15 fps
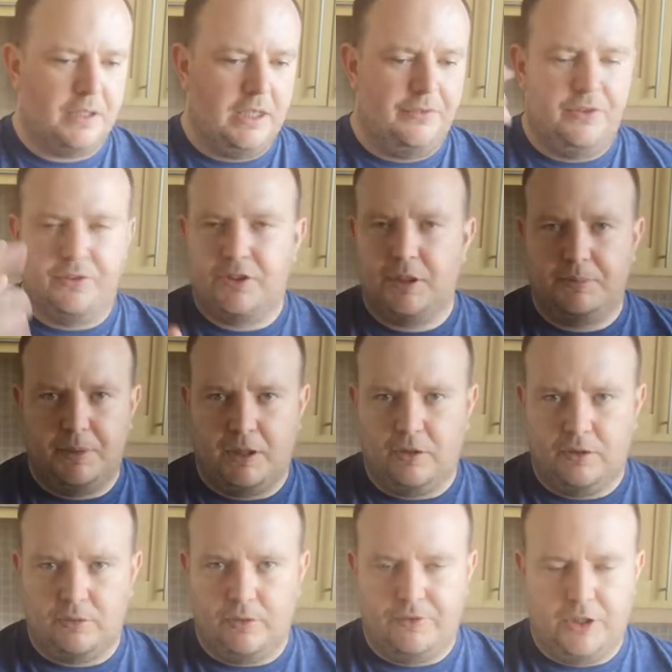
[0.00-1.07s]
If you've seen my
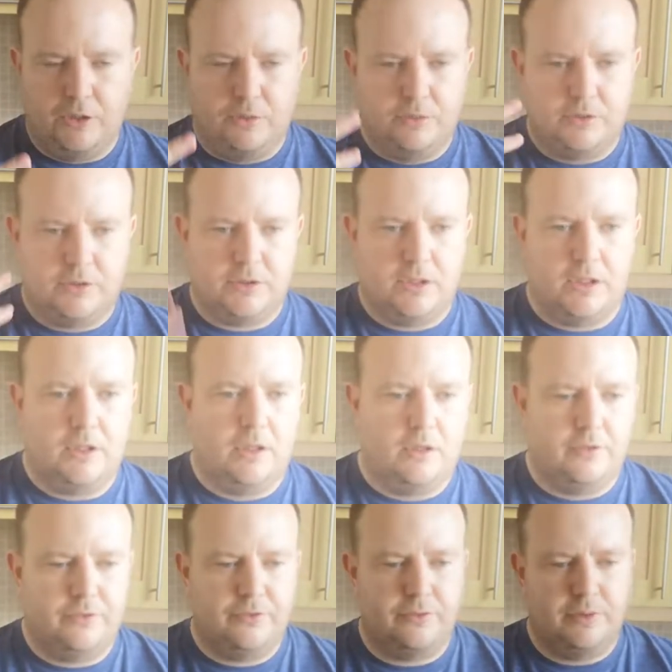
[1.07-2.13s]
other reviews,
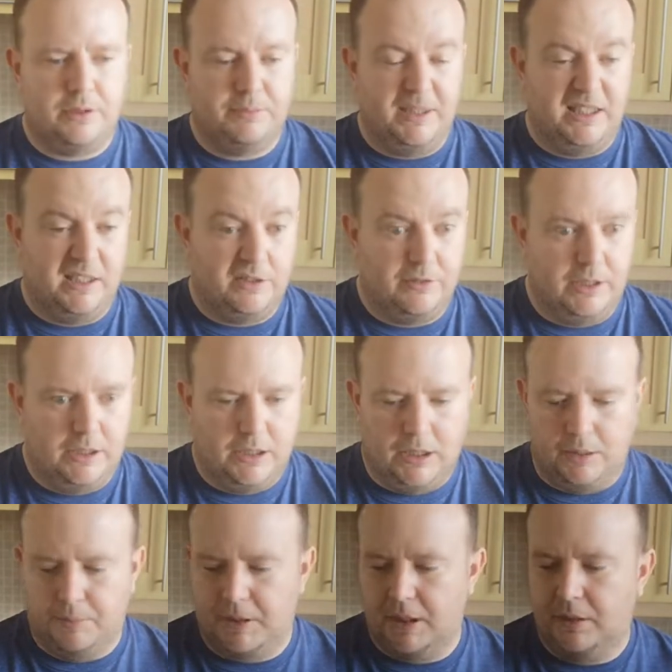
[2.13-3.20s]
mainly Green
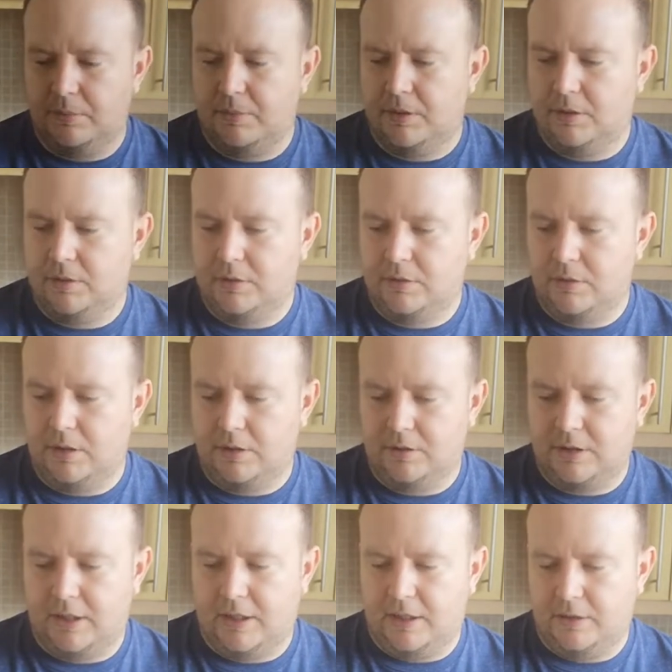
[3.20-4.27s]
King beer, but you know,
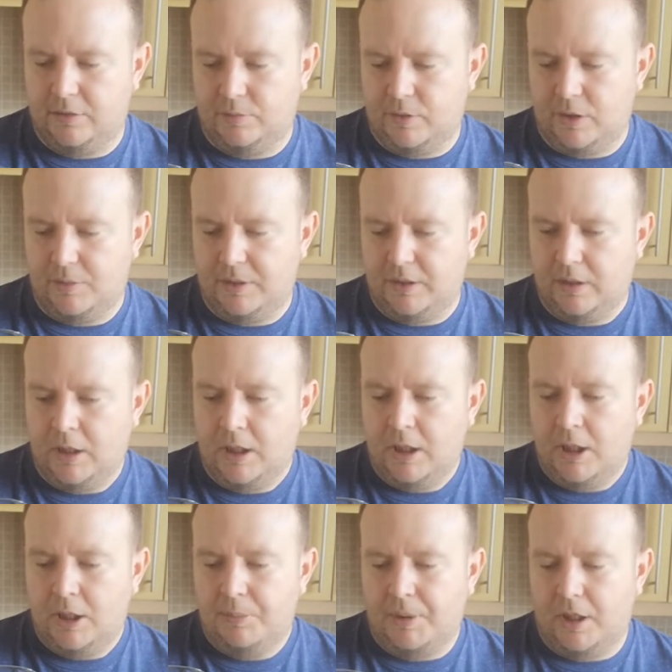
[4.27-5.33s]
take that as what you will.
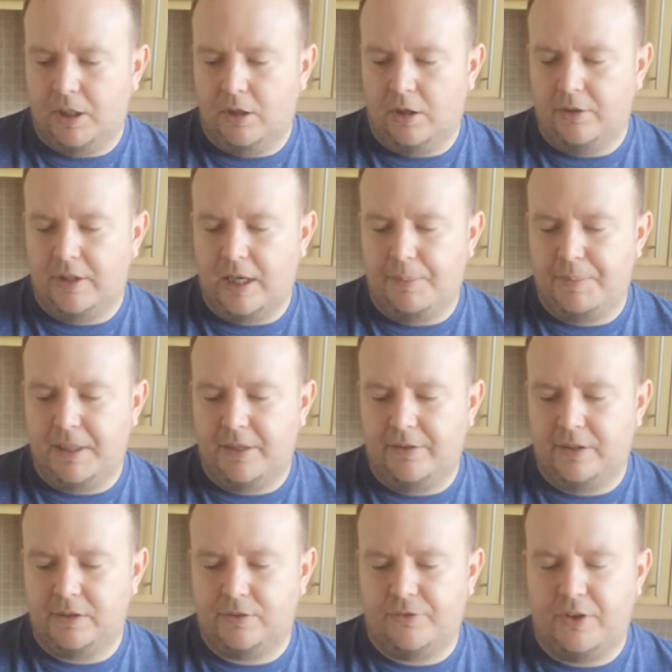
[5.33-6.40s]
But a lot of their beer,
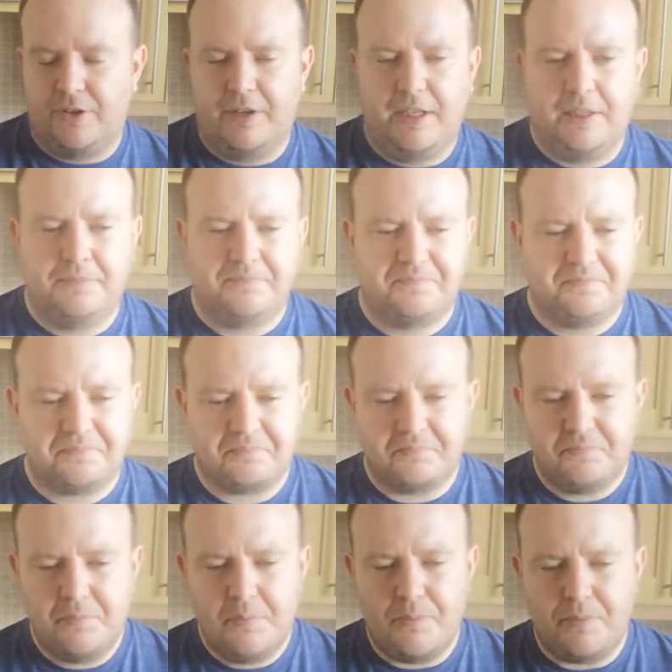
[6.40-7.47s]
it's very
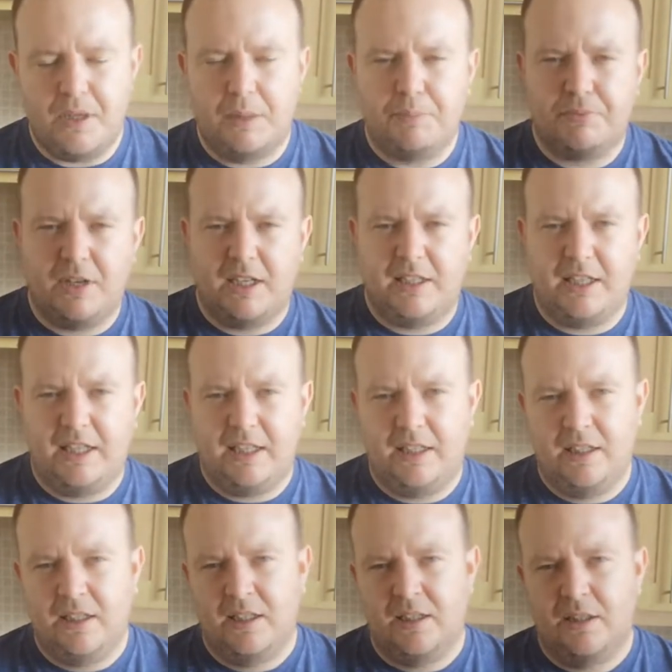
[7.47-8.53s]

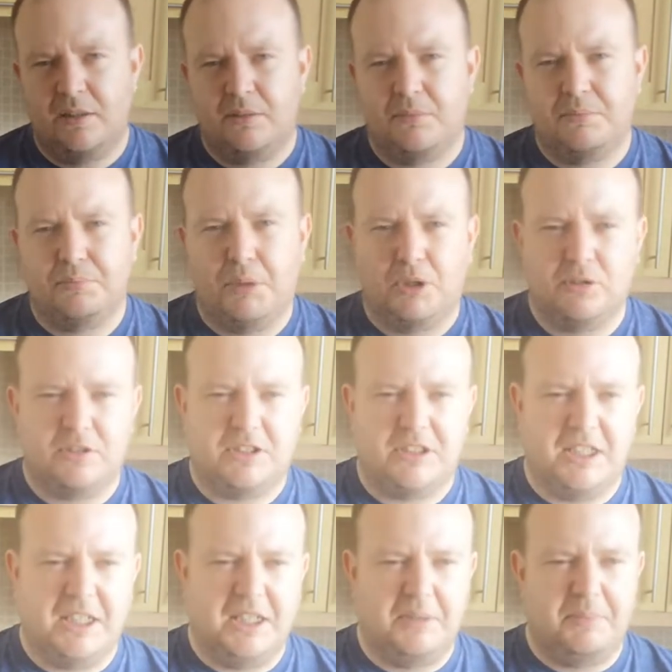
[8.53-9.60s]
bready,
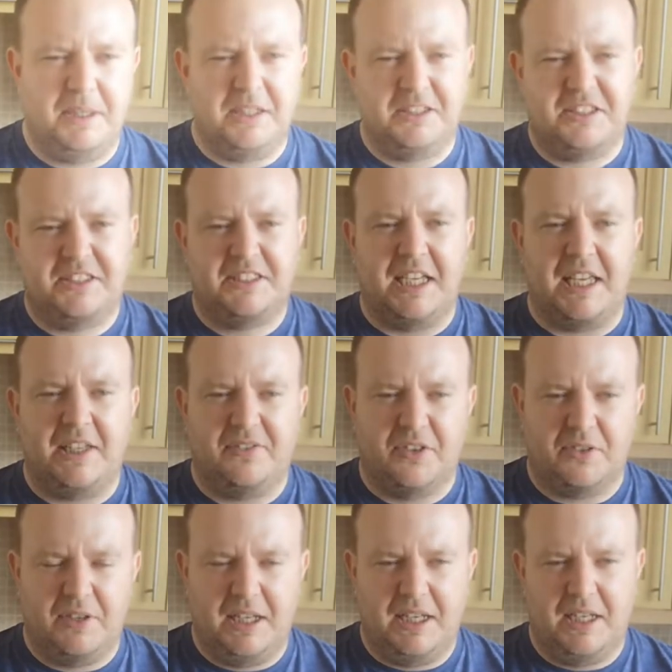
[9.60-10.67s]
malty, and a bit
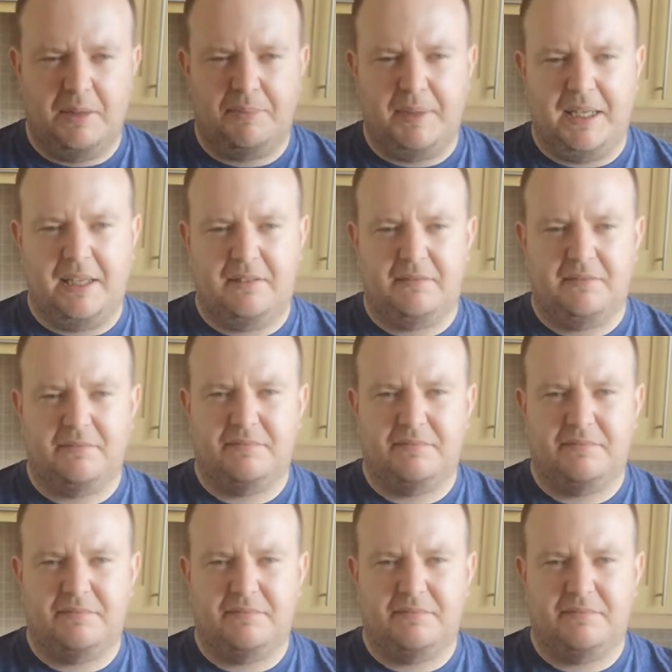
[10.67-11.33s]
savoury, and a bit.